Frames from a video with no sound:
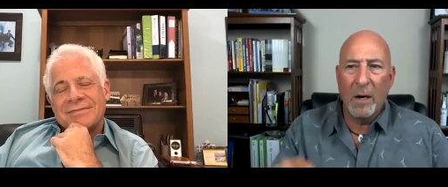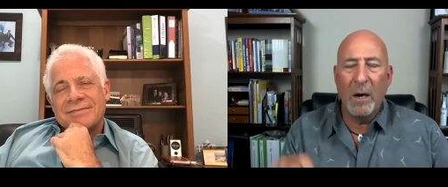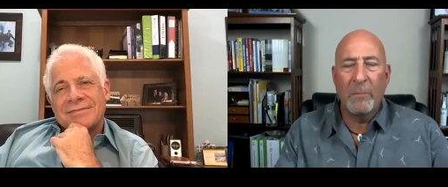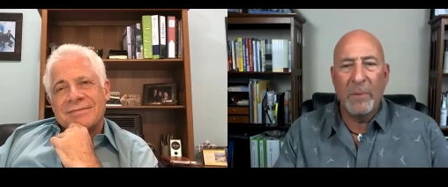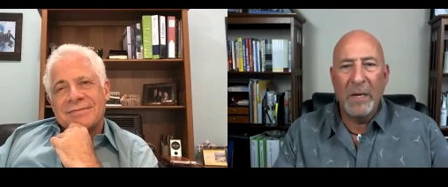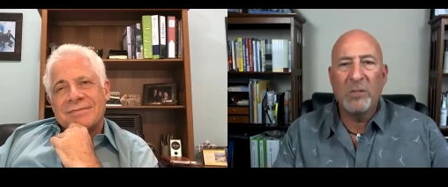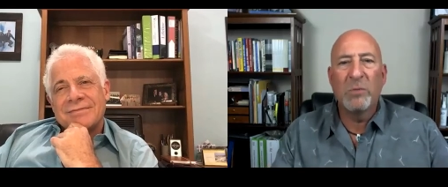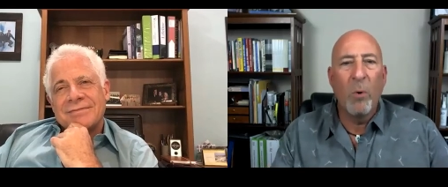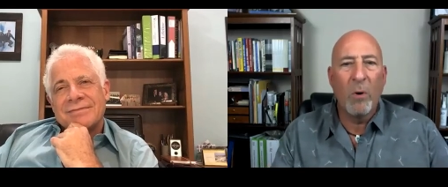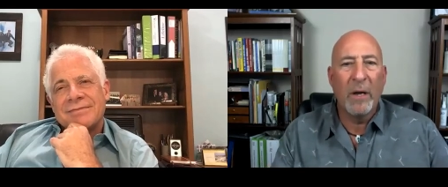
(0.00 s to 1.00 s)
Speaker 1: up each
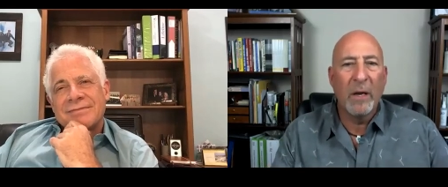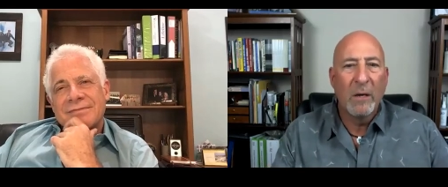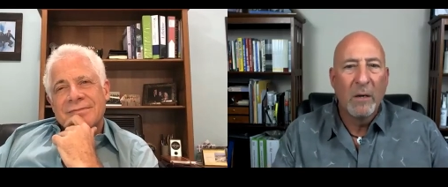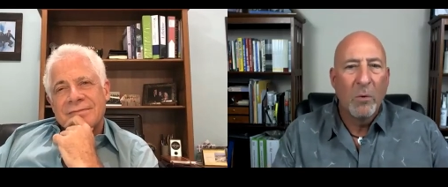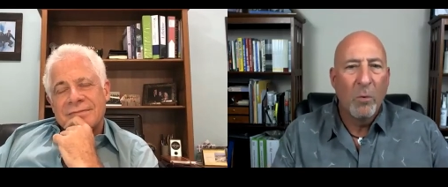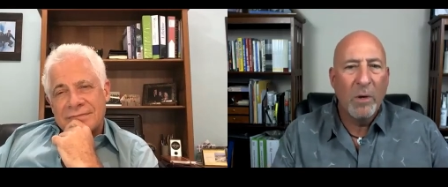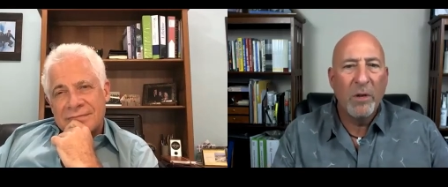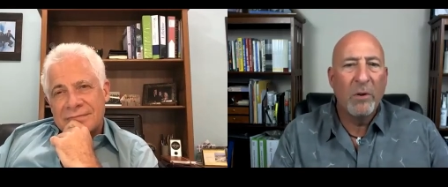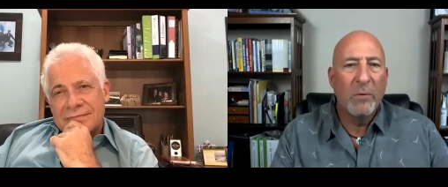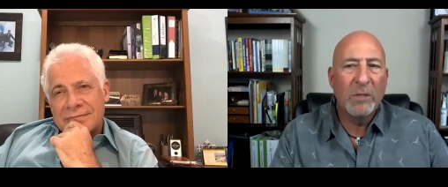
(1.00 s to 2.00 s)
morning? What do you
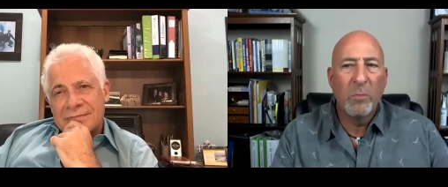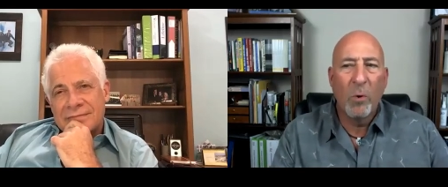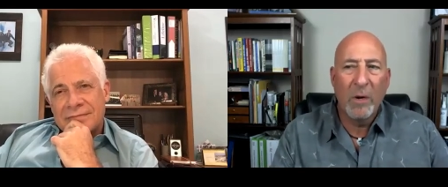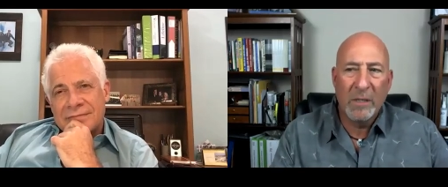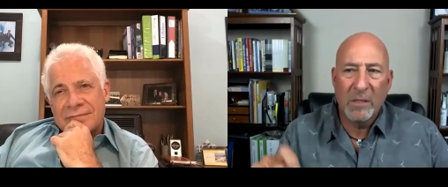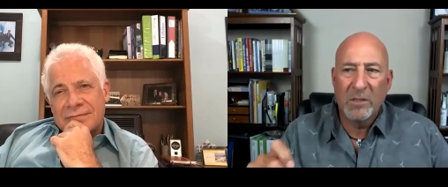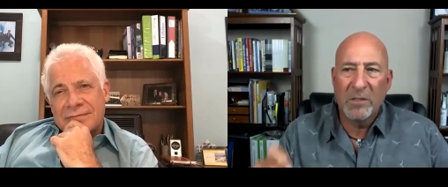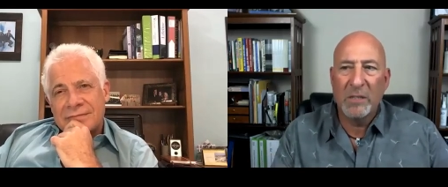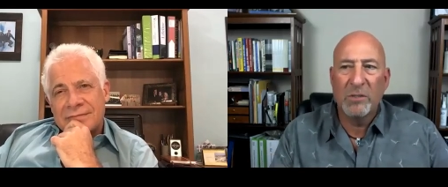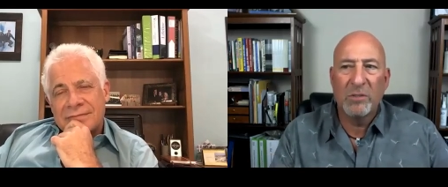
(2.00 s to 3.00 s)
do each morning to
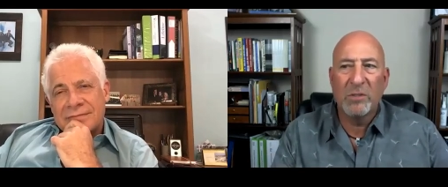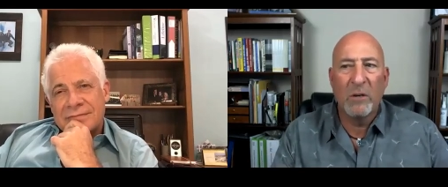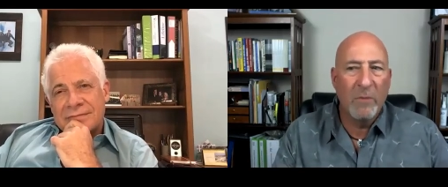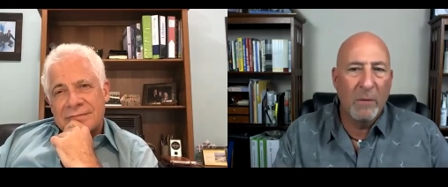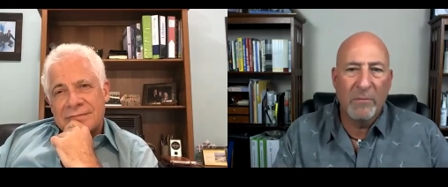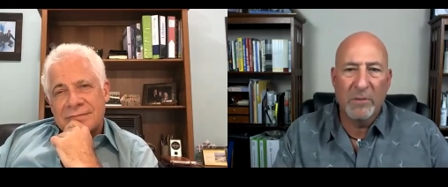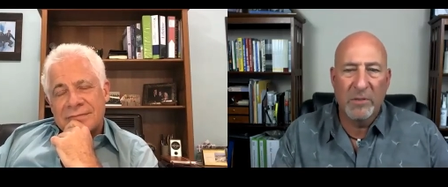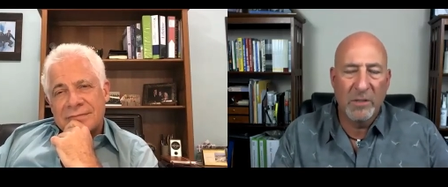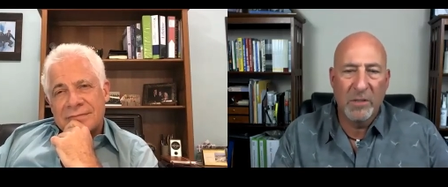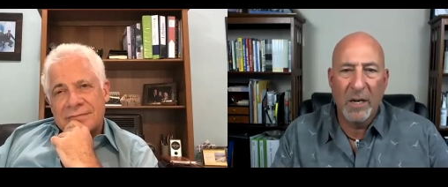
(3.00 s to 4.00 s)
set yourself up for
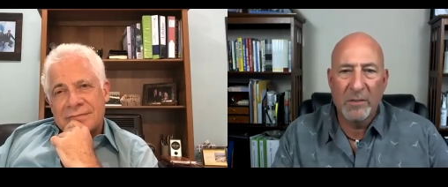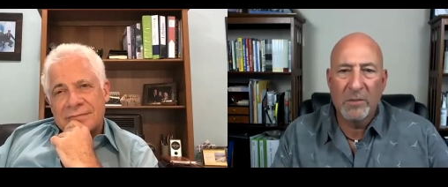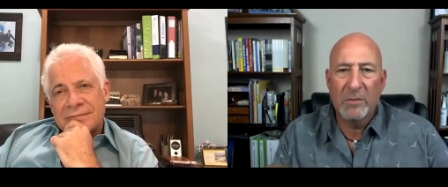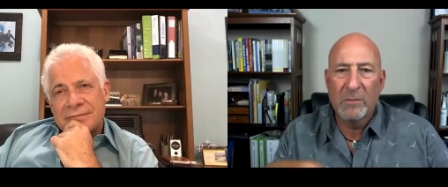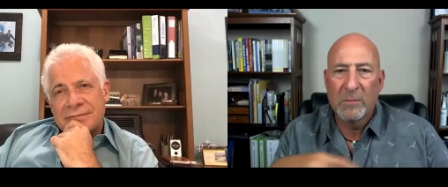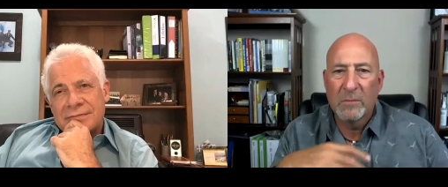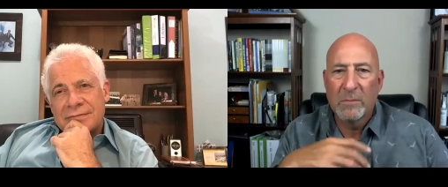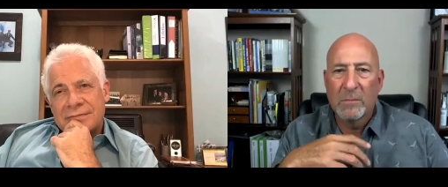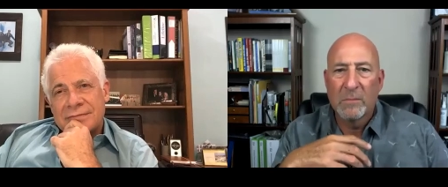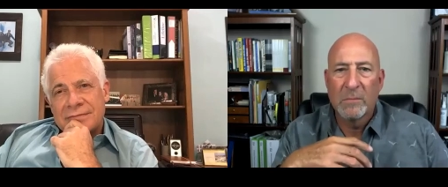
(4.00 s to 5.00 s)
success?
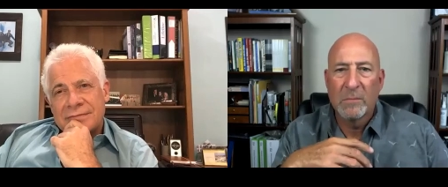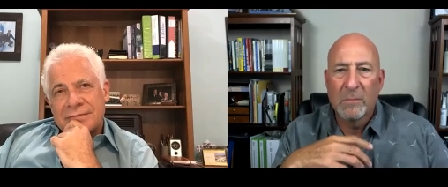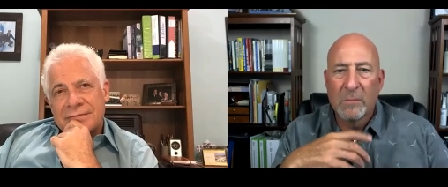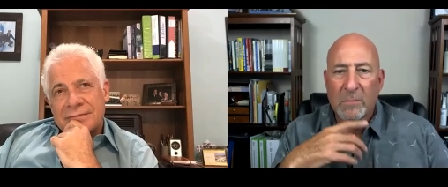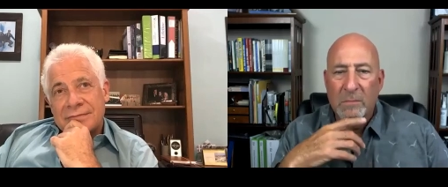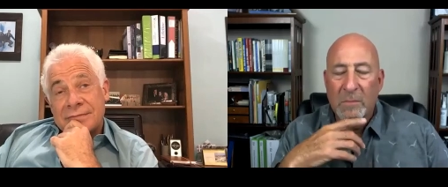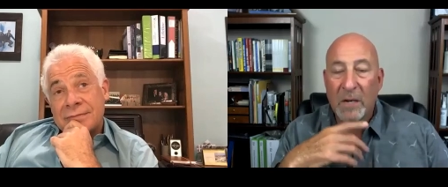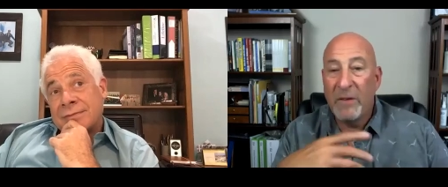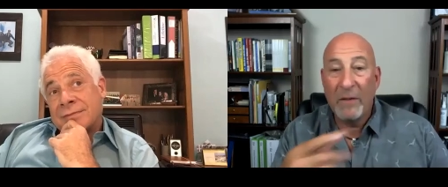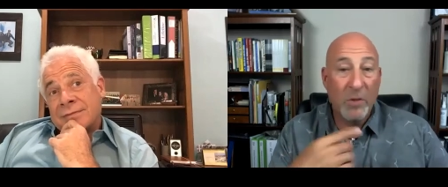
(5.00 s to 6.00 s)
And
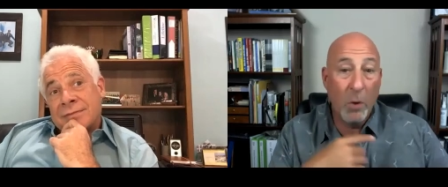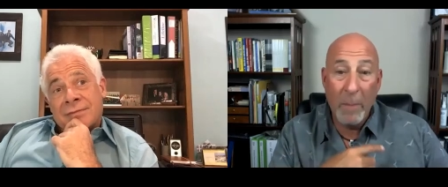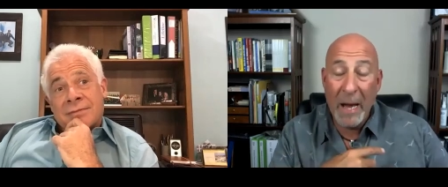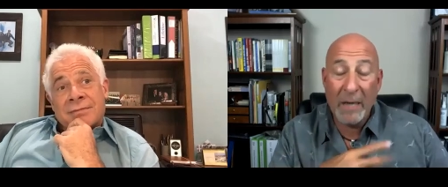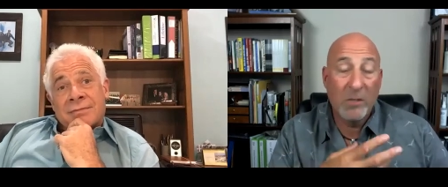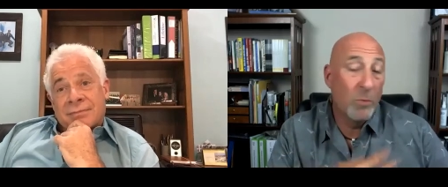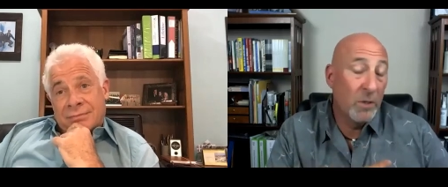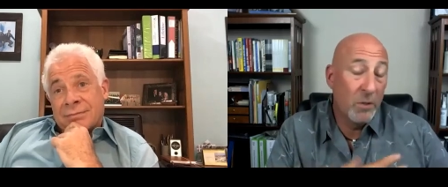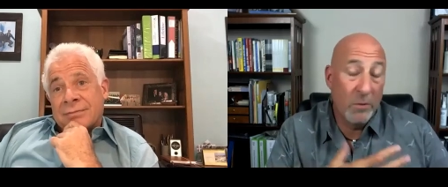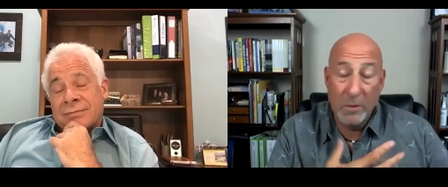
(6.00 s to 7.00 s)
if you have to go back to when
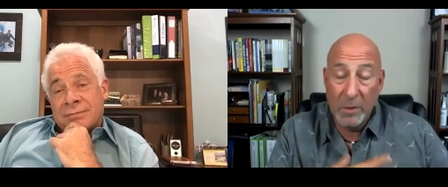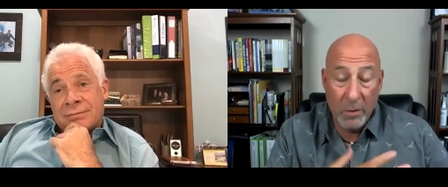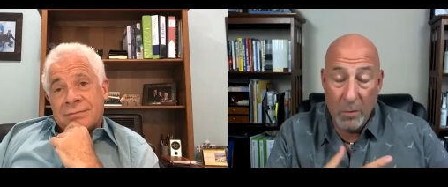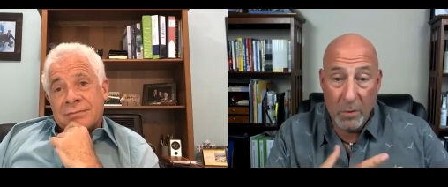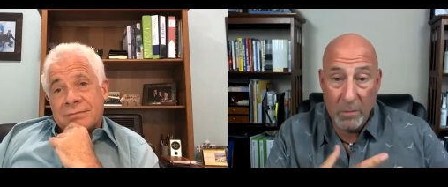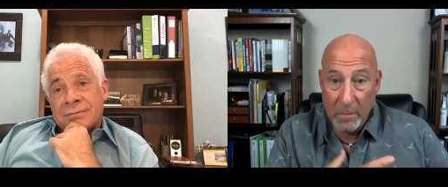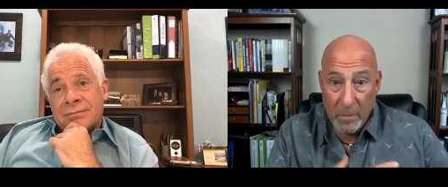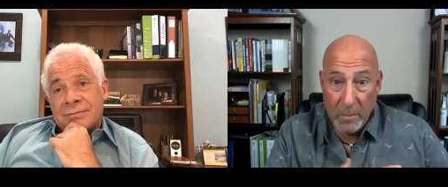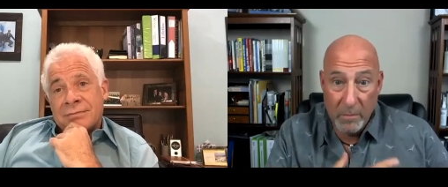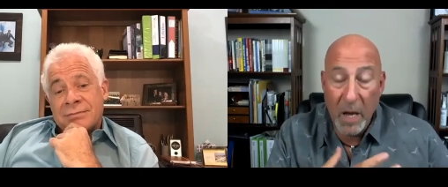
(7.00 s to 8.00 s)
you're you were
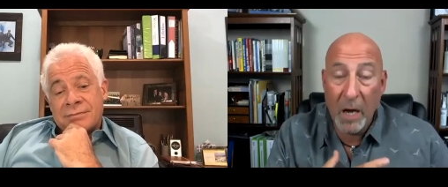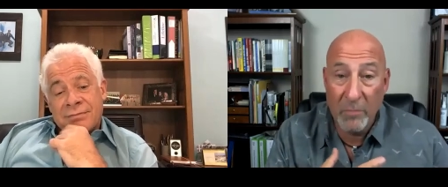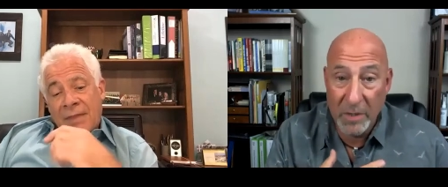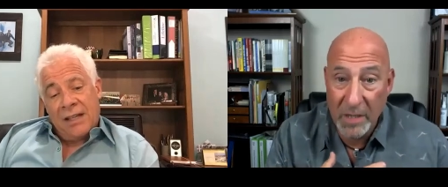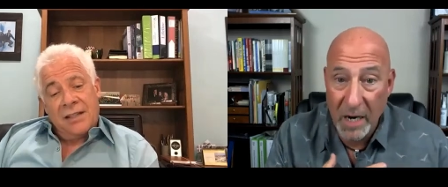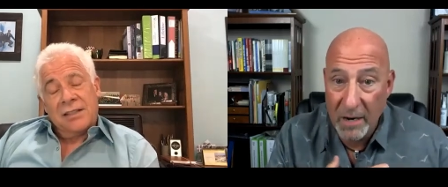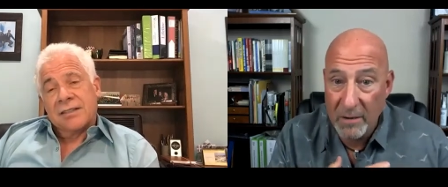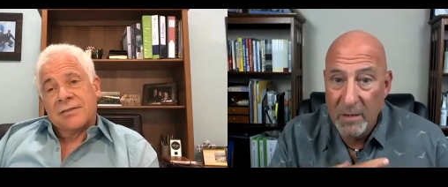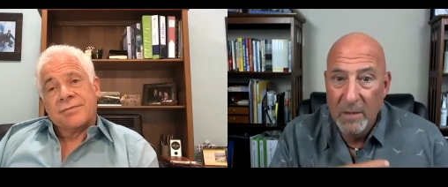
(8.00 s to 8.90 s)
non-retired,